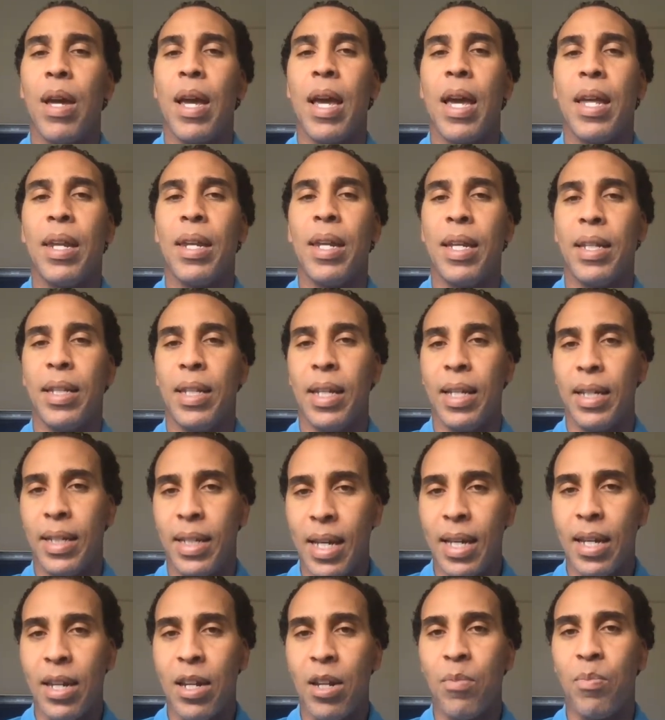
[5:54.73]
and they, they
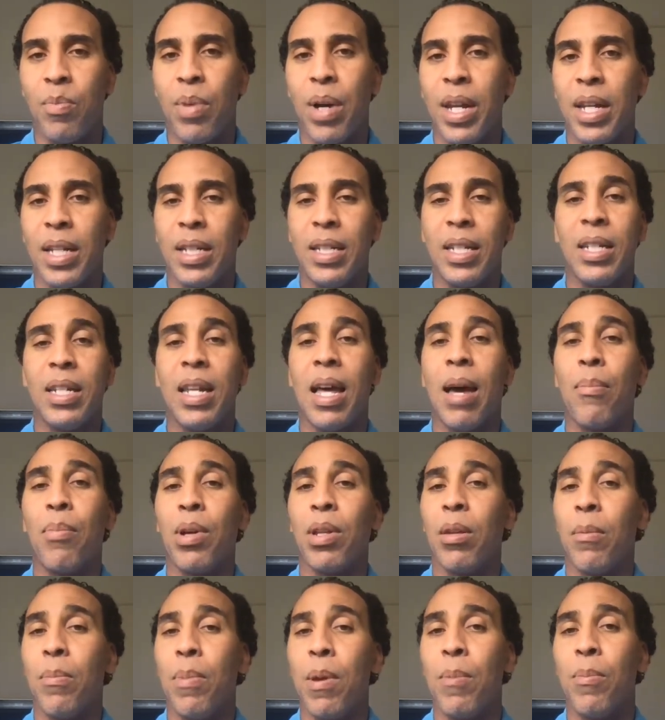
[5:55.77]
did it, but it did not
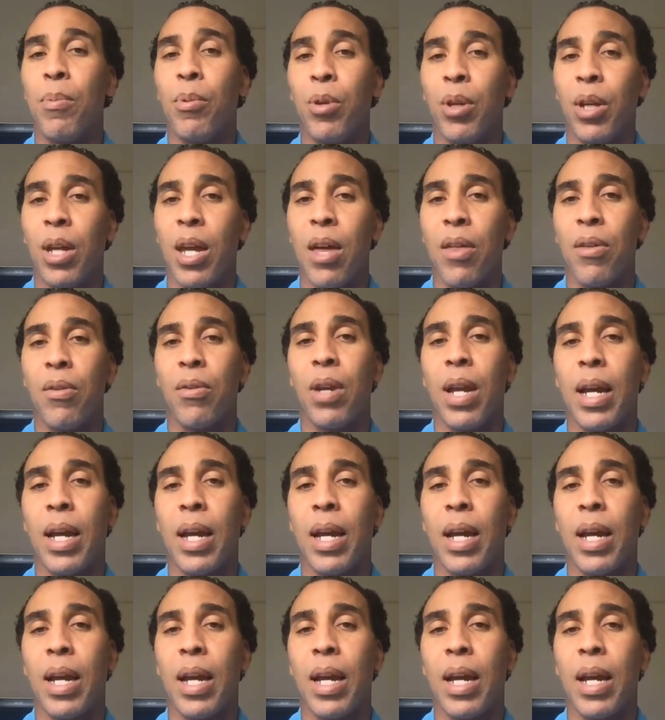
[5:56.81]
bring the people together.